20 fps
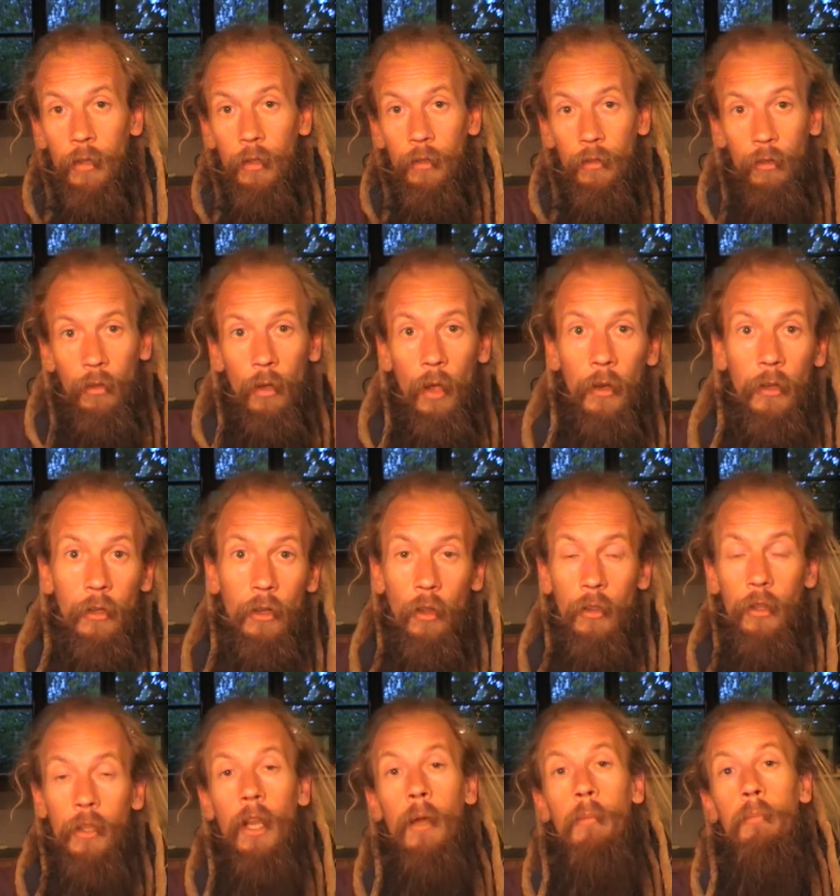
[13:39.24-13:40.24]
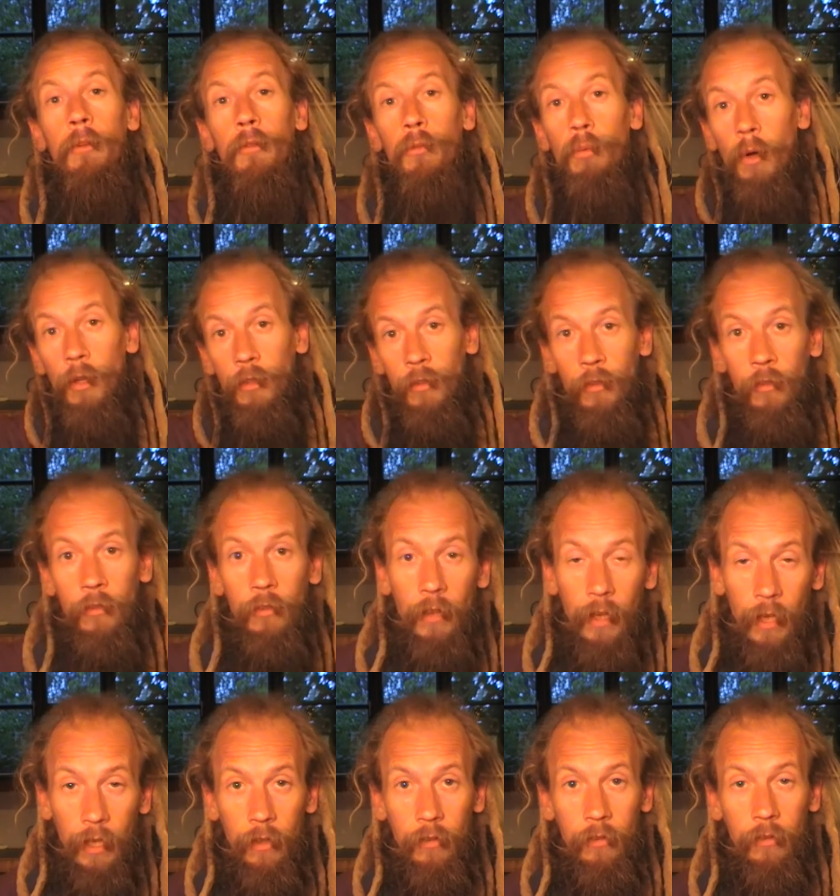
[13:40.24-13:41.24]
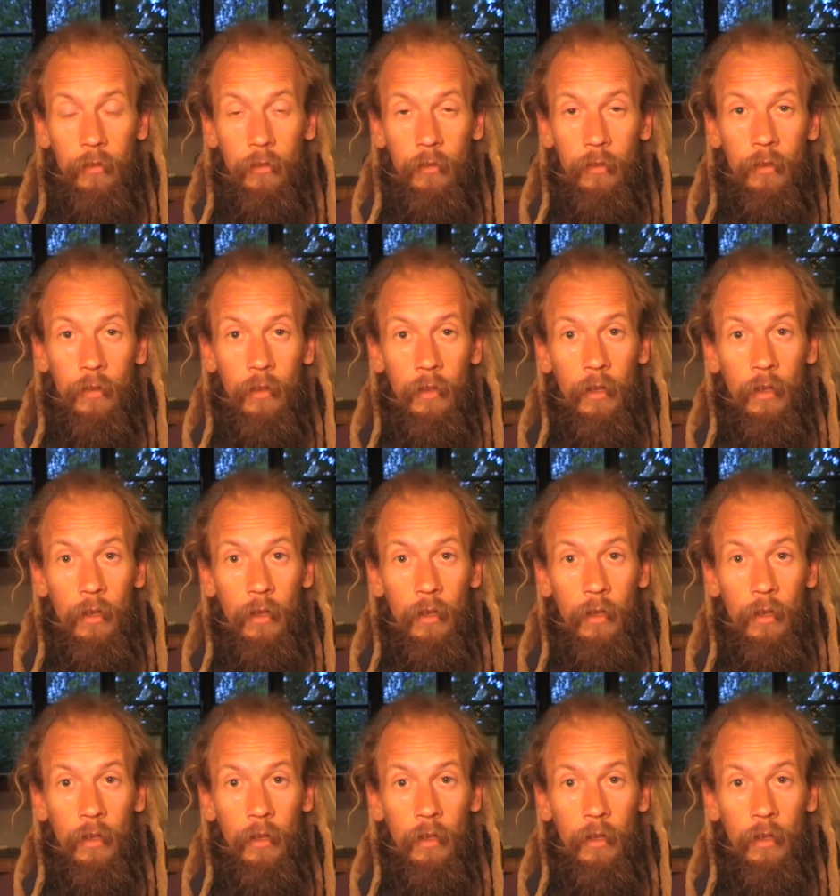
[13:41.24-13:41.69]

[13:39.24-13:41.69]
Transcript: you only got the numbers 1 to 6,